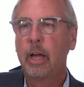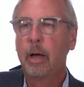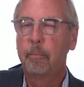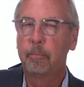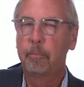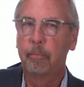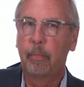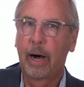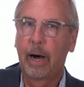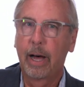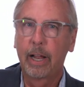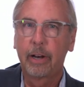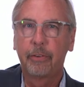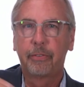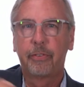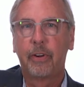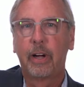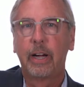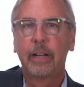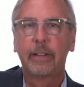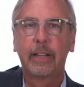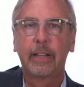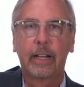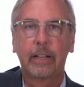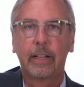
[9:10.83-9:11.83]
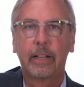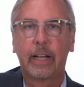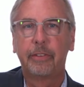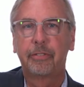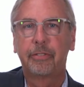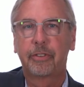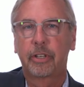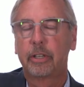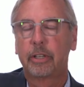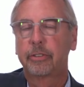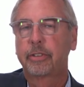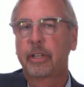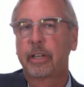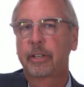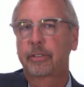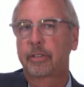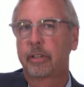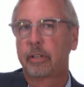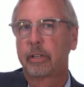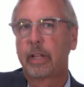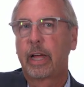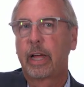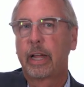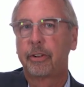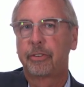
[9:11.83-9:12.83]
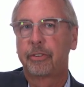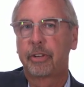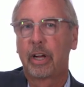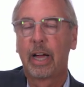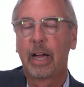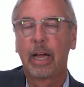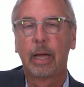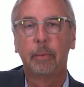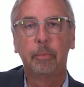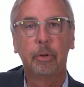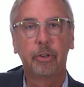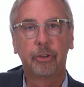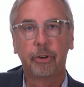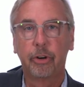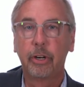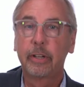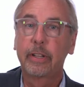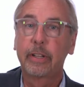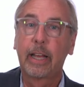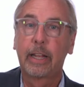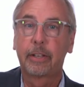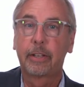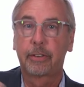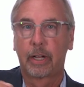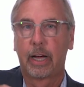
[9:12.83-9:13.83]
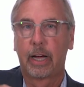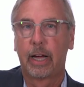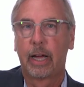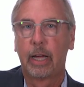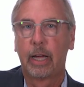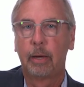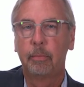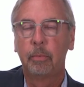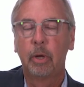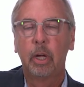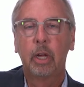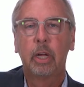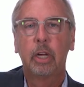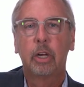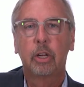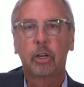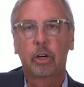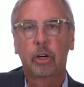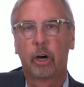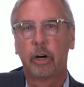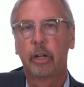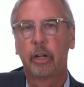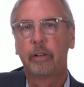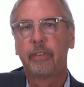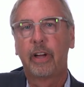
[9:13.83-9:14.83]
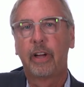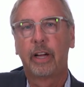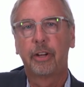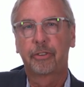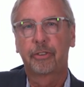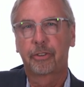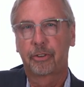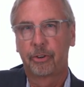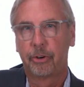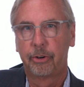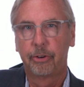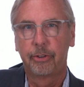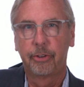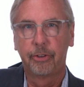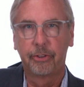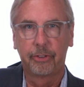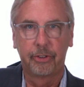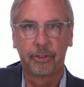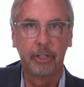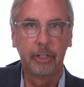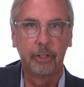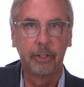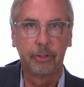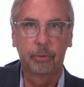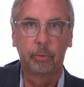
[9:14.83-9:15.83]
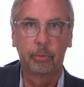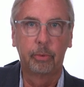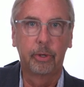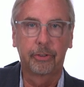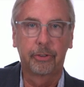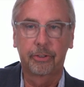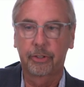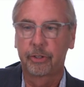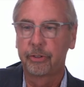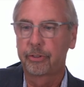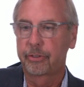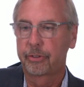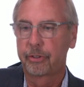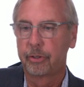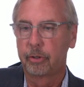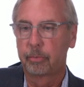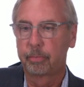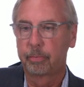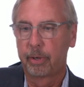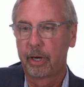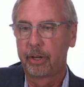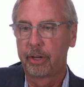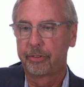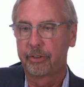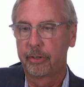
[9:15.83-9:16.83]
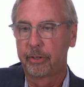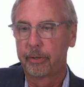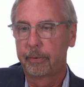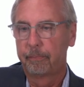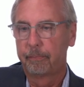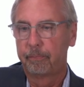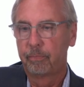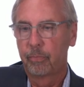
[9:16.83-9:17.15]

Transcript: Modifying that lifestyle takes a lot of time, and during that time, cardiovascular disease risk is still present.